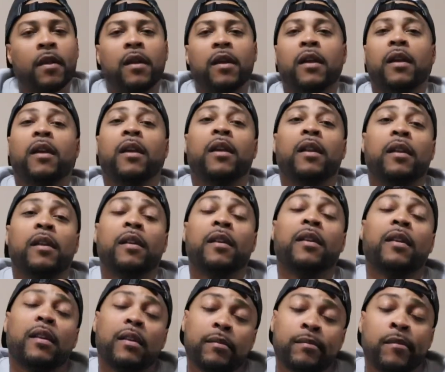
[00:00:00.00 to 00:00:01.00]

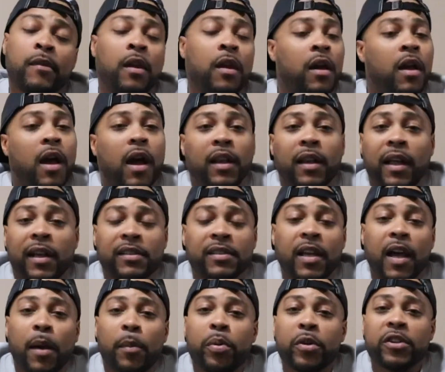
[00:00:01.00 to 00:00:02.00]
And like I said,
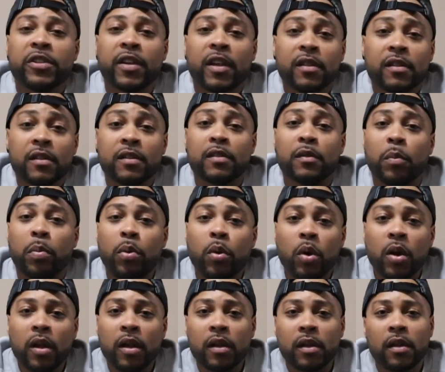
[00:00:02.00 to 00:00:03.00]
I appreciate the
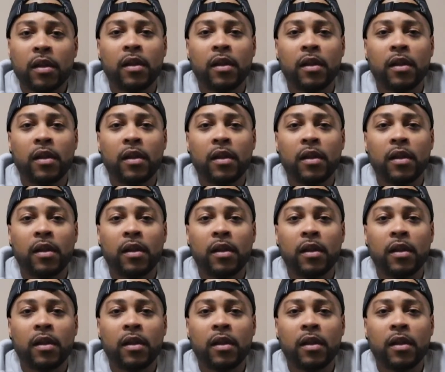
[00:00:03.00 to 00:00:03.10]
support.